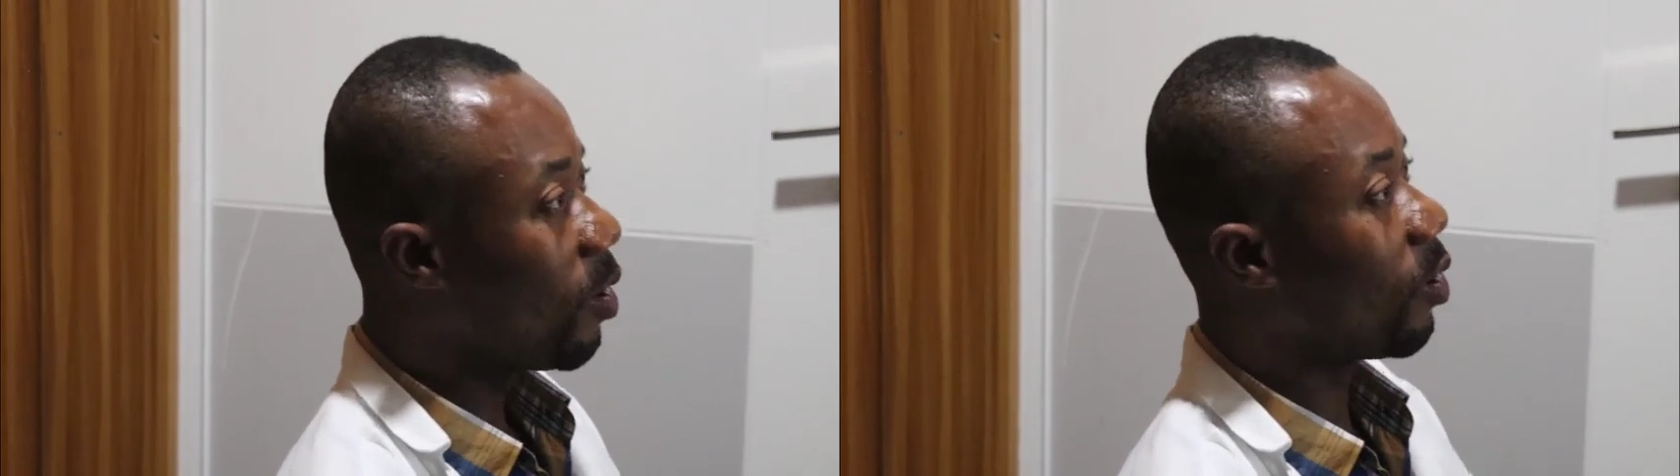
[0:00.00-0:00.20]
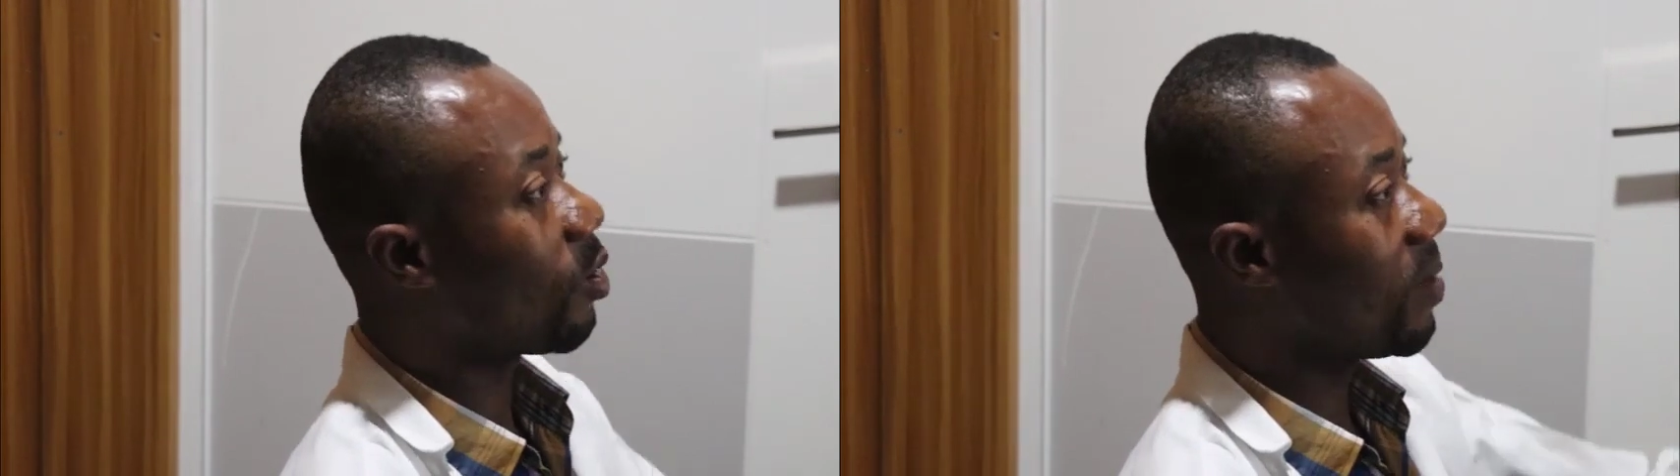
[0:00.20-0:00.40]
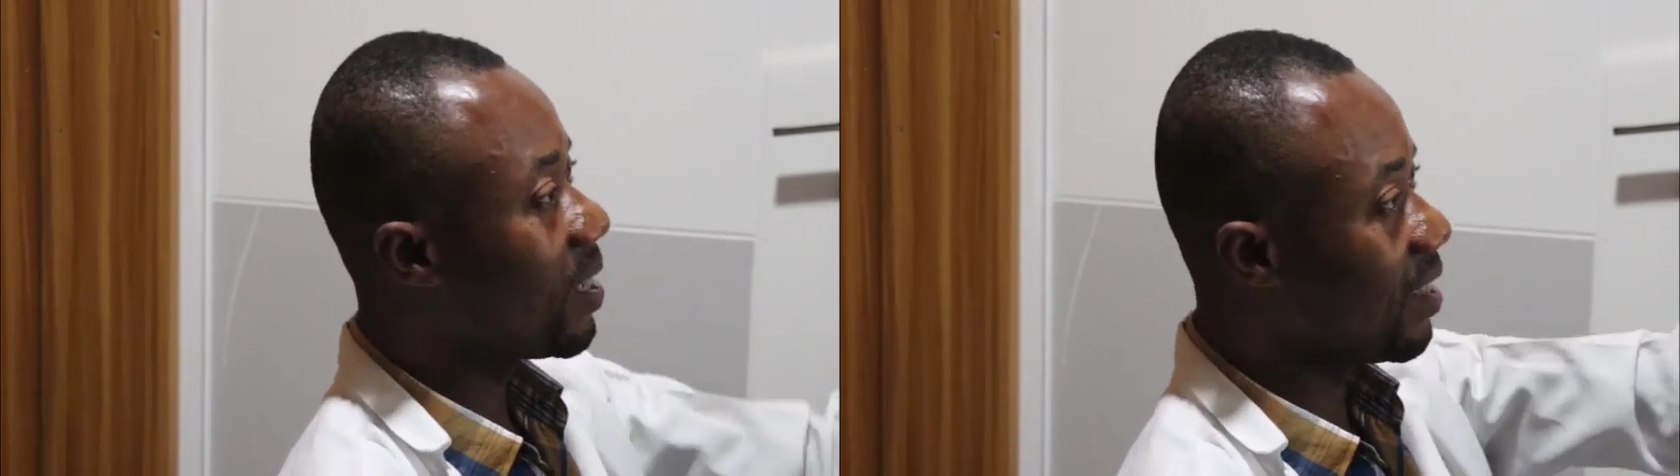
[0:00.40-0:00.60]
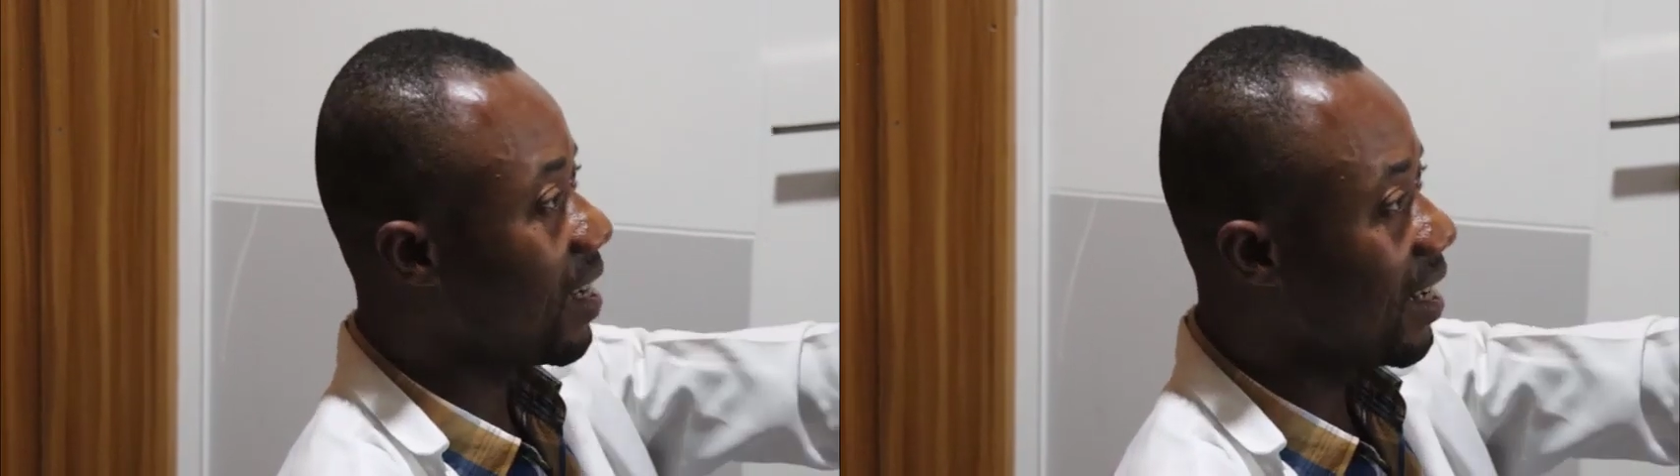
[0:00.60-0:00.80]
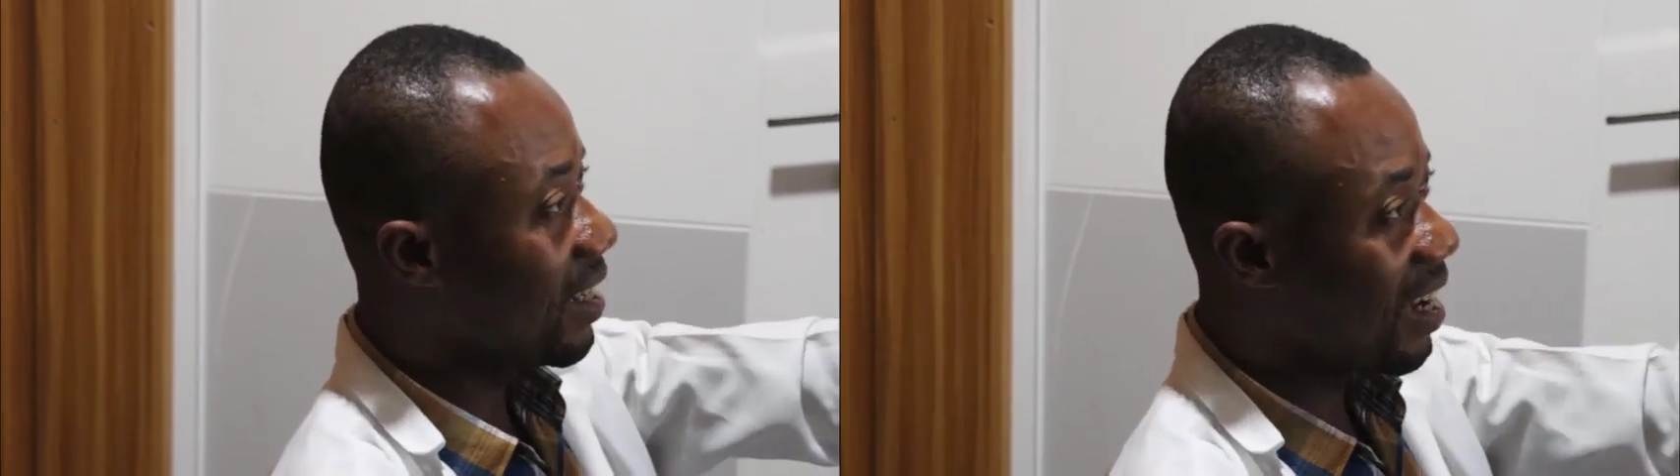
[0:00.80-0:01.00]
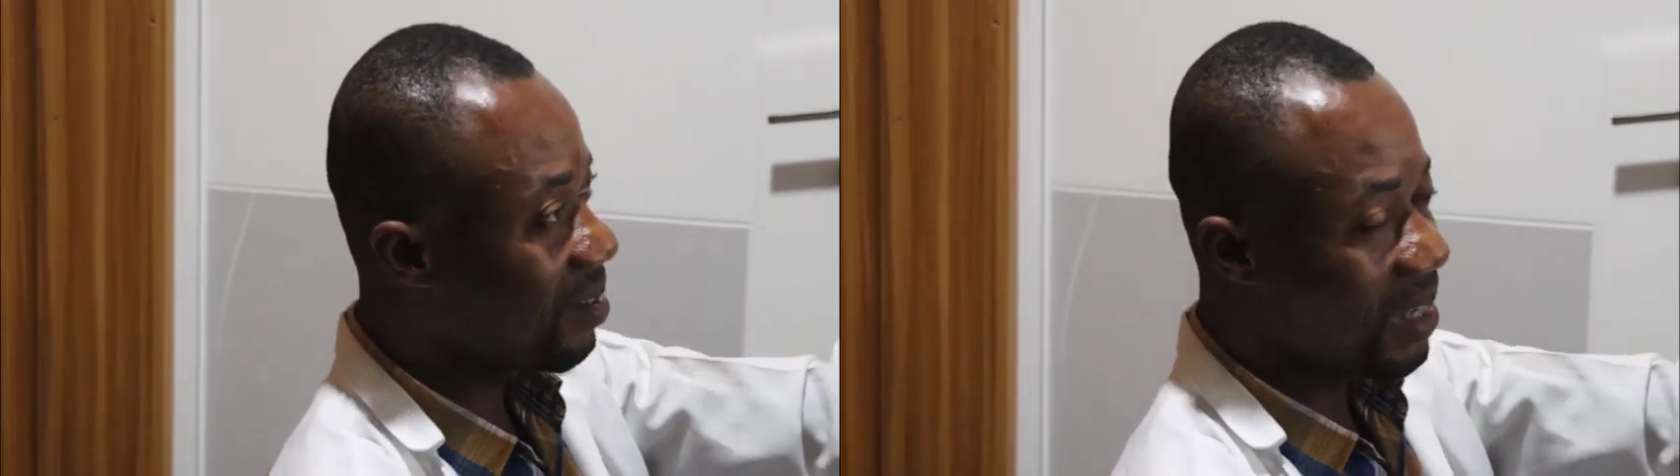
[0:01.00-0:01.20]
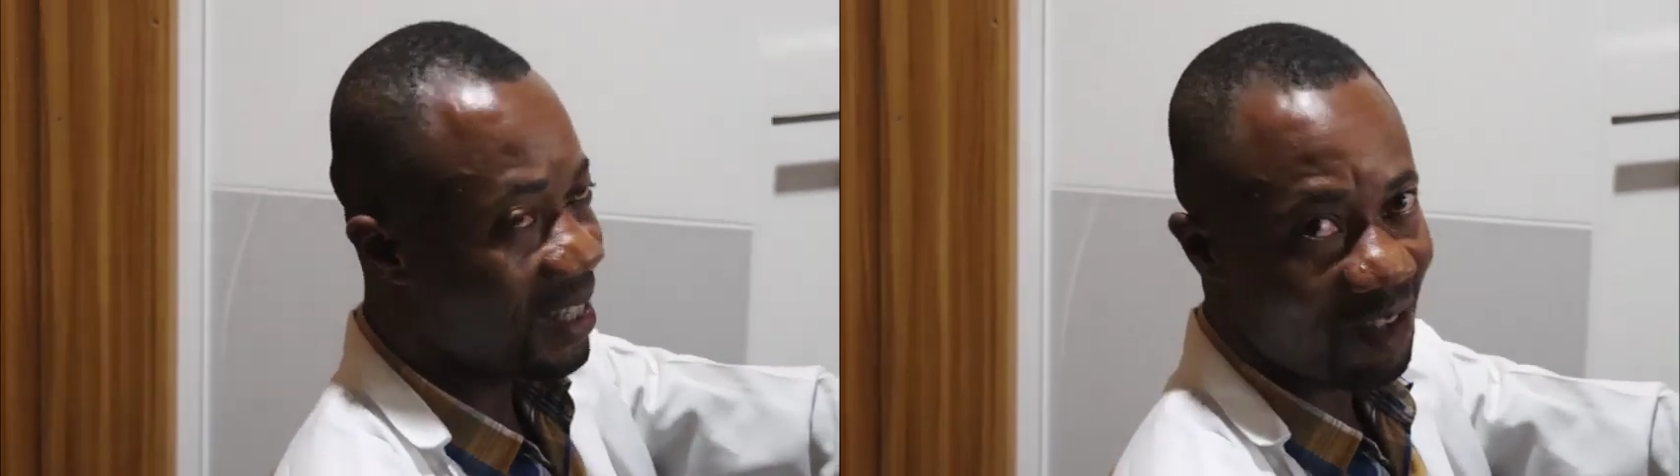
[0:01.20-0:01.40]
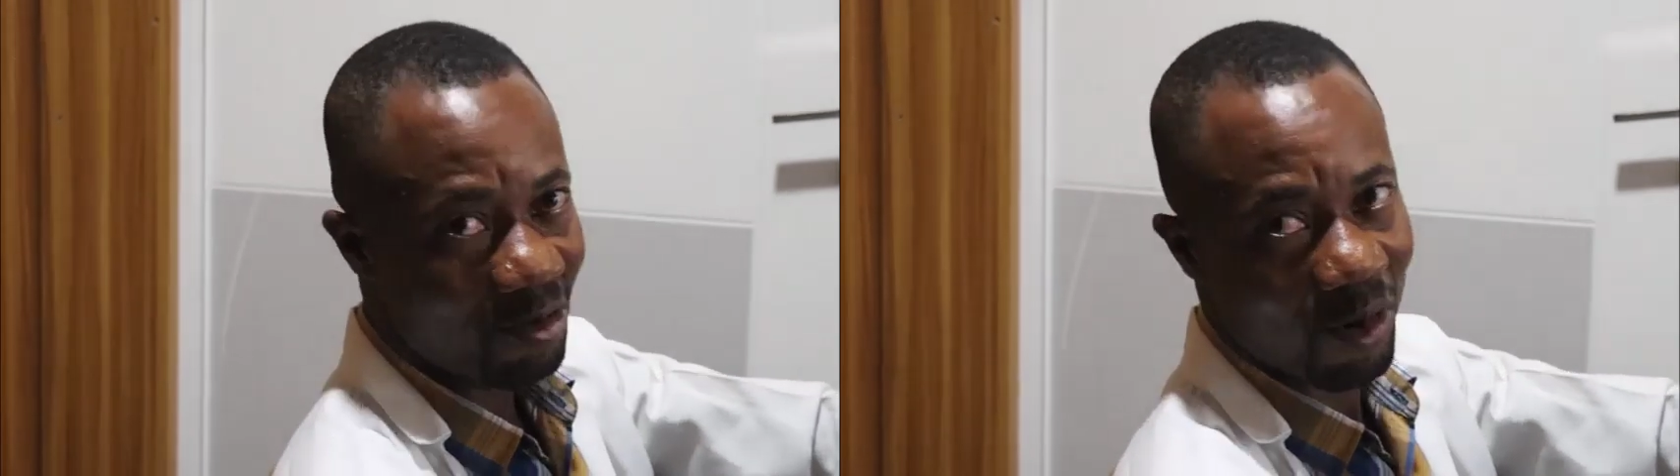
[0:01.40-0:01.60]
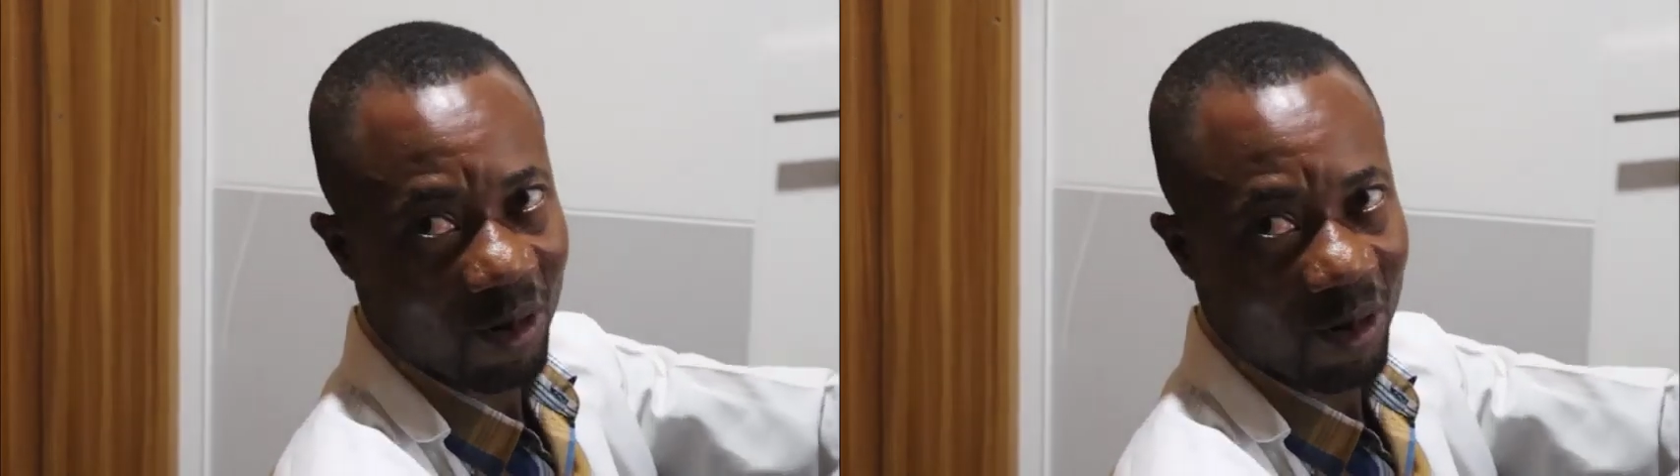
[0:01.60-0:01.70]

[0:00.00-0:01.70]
automatically that machine